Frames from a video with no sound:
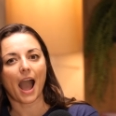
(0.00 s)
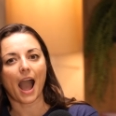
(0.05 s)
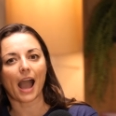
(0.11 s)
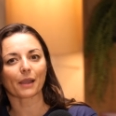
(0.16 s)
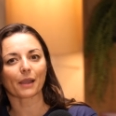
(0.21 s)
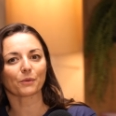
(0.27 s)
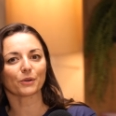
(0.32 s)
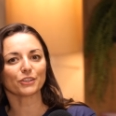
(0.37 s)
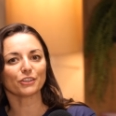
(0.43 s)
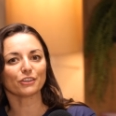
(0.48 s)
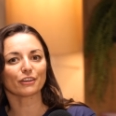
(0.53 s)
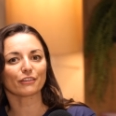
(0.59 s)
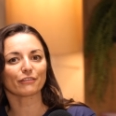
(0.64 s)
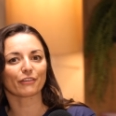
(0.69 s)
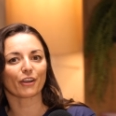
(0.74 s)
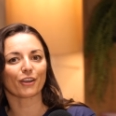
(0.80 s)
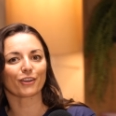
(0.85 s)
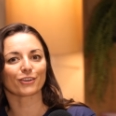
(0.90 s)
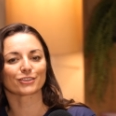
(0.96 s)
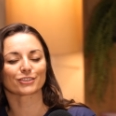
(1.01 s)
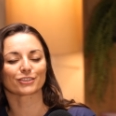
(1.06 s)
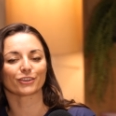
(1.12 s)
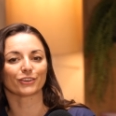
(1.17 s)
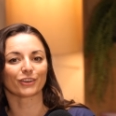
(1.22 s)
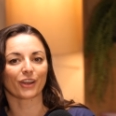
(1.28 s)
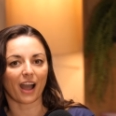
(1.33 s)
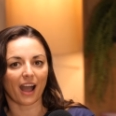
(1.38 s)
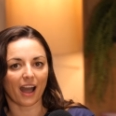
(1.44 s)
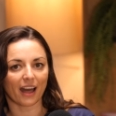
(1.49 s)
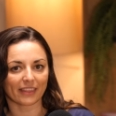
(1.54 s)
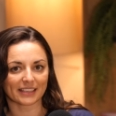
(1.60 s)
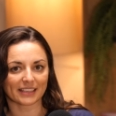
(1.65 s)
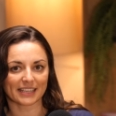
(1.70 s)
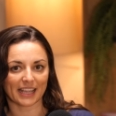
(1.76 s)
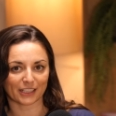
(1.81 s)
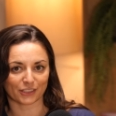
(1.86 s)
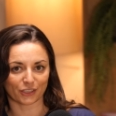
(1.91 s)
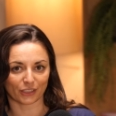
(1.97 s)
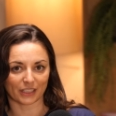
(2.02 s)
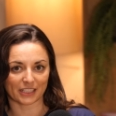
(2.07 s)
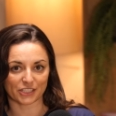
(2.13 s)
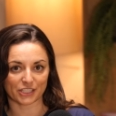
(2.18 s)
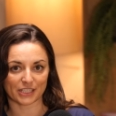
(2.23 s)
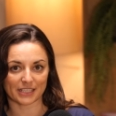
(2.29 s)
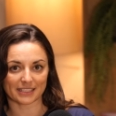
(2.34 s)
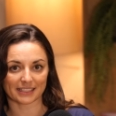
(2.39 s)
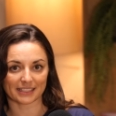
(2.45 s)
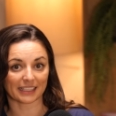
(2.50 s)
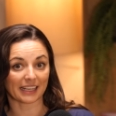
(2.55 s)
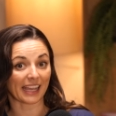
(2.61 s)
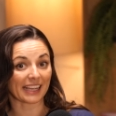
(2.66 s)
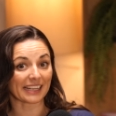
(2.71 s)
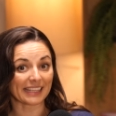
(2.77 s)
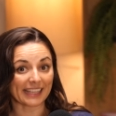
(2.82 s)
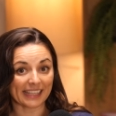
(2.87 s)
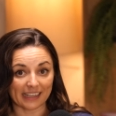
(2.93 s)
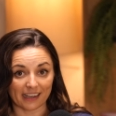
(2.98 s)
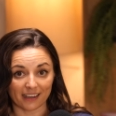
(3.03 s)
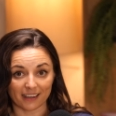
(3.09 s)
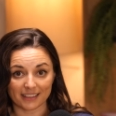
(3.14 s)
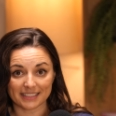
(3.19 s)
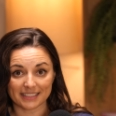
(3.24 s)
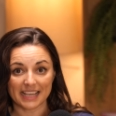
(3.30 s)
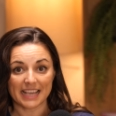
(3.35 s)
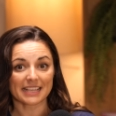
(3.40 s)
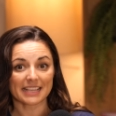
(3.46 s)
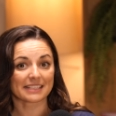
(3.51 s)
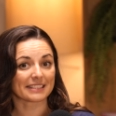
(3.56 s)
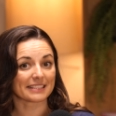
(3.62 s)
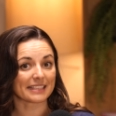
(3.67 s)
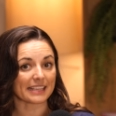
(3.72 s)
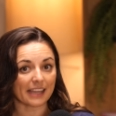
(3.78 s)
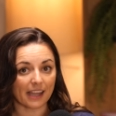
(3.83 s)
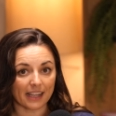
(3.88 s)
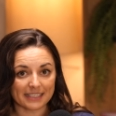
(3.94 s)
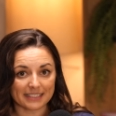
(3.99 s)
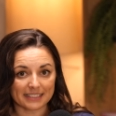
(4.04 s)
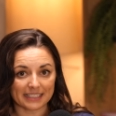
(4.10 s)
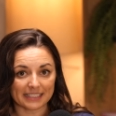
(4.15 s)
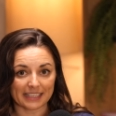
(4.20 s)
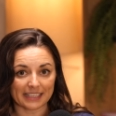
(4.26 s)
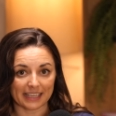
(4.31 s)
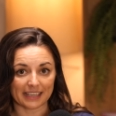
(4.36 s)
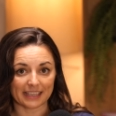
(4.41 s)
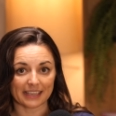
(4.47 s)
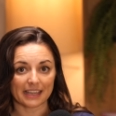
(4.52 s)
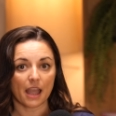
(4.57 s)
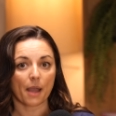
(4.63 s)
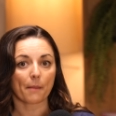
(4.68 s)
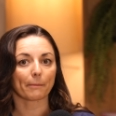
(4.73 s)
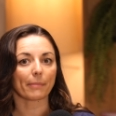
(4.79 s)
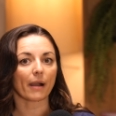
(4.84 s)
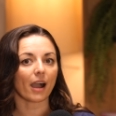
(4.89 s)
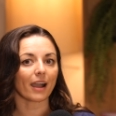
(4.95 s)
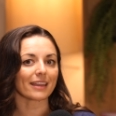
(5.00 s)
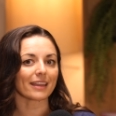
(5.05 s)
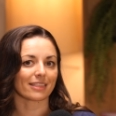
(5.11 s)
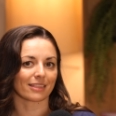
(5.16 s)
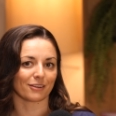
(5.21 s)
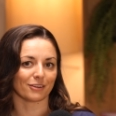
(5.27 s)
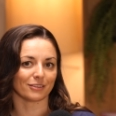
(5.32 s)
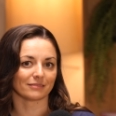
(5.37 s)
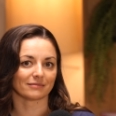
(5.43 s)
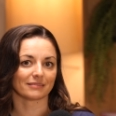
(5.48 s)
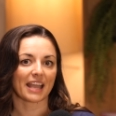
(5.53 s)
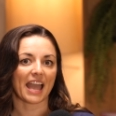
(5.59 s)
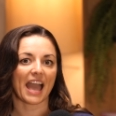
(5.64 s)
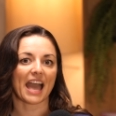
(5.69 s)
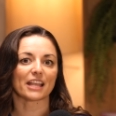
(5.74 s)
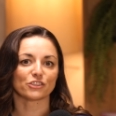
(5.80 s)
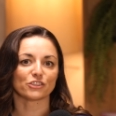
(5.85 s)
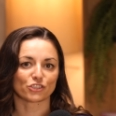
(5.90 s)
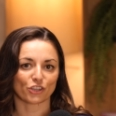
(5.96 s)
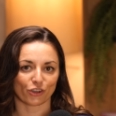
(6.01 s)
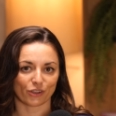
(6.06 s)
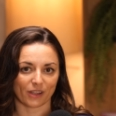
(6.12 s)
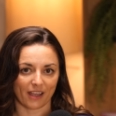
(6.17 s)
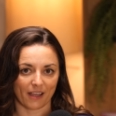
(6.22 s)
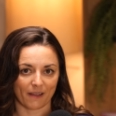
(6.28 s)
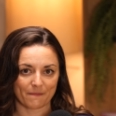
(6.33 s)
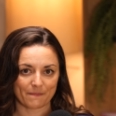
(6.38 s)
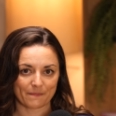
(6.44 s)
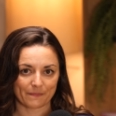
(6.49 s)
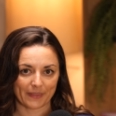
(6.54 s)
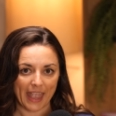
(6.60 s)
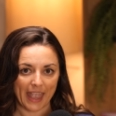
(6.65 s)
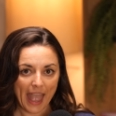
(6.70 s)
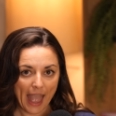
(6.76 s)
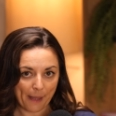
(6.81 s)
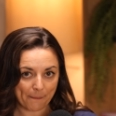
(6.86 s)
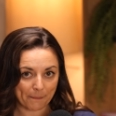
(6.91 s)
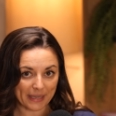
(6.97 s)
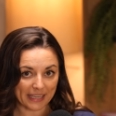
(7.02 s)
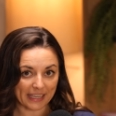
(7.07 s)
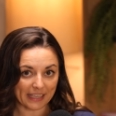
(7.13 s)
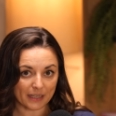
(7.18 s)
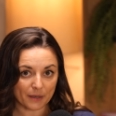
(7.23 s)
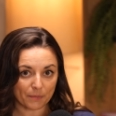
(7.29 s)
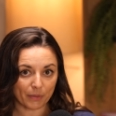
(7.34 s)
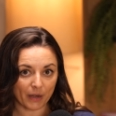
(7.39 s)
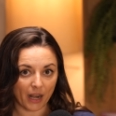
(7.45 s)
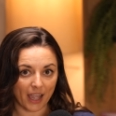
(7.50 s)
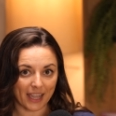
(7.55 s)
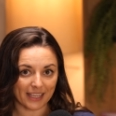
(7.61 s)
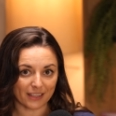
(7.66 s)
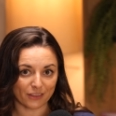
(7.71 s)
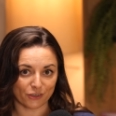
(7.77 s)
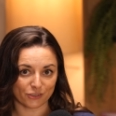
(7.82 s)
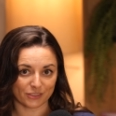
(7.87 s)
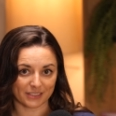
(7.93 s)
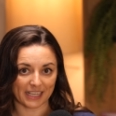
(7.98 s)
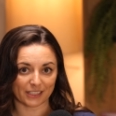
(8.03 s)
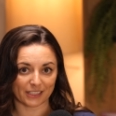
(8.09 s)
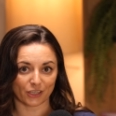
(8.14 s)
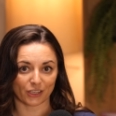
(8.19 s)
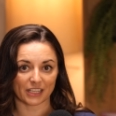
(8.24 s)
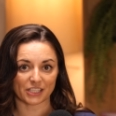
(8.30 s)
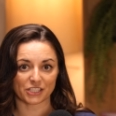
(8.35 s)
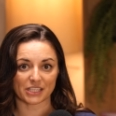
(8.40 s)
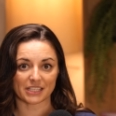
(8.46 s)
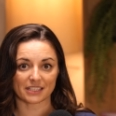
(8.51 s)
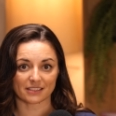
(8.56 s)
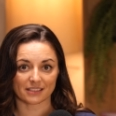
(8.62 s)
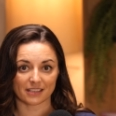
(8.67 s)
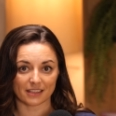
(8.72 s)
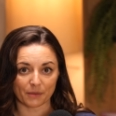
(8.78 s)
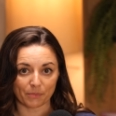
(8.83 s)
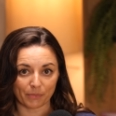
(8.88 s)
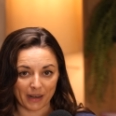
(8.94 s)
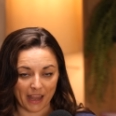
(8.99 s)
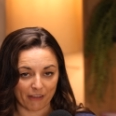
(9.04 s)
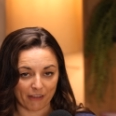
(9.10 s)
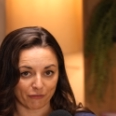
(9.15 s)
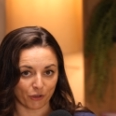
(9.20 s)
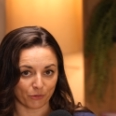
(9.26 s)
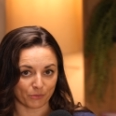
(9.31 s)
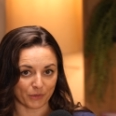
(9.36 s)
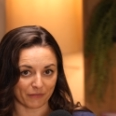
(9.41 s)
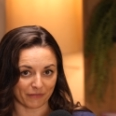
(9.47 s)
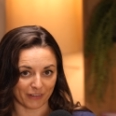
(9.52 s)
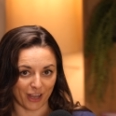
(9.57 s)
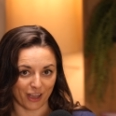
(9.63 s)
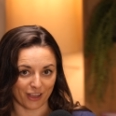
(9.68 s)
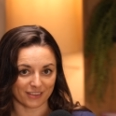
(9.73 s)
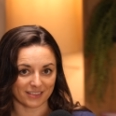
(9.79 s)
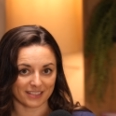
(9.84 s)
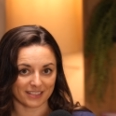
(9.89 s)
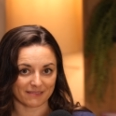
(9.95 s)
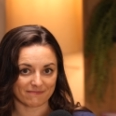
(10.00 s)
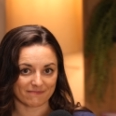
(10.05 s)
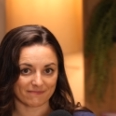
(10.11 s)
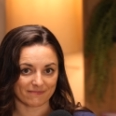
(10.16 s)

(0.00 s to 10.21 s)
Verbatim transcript: I want you to focus on other technologies like Linux, C I C D, Python, and Docker, and begin applying those technologies to the platform you've learned.